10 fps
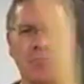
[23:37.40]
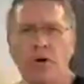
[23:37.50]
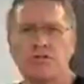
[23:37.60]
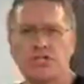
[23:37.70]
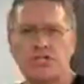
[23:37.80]

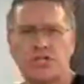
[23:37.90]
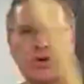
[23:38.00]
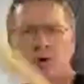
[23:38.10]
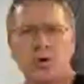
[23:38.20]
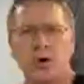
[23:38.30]

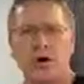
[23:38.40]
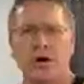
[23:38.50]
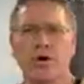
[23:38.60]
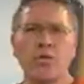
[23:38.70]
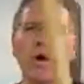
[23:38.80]
Bojutsu
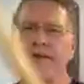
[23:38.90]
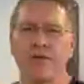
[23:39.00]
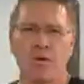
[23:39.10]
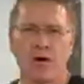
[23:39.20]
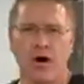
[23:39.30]
or whatever they
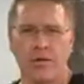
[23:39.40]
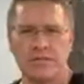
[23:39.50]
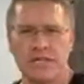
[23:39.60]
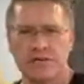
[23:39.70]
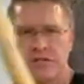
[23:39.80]
want to call
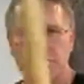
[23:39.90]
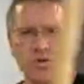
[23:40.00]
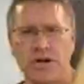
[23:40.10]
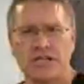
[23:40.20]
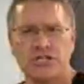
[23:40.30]
themselves, the
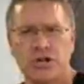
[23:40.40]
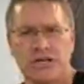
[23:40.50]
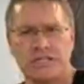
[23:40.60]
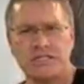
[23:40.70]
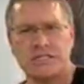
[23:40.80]

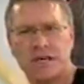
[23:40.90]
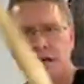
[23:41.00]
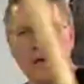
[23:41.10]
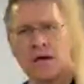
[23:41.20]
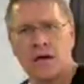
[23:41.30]
traditionalists,
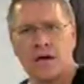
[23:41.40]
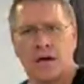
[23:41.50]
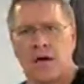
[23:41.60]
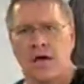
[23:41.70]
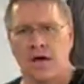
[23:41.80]

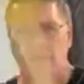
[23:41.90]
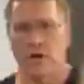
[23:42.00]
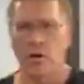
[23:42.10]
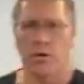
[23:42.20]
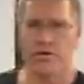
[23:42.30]

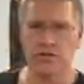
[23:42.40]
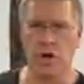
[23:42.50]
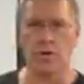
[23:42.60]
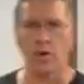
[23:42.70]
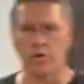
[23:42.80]
you know, where there's
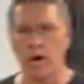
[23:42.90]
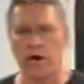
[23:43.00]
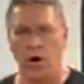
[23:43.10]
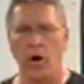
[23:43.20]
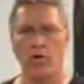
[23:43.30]
only one way to
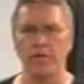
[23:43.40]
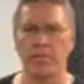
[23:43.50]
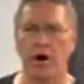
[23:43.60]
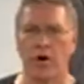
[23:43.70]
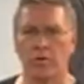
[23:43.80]
hold the
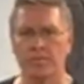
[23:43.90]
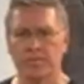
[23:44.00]
bow.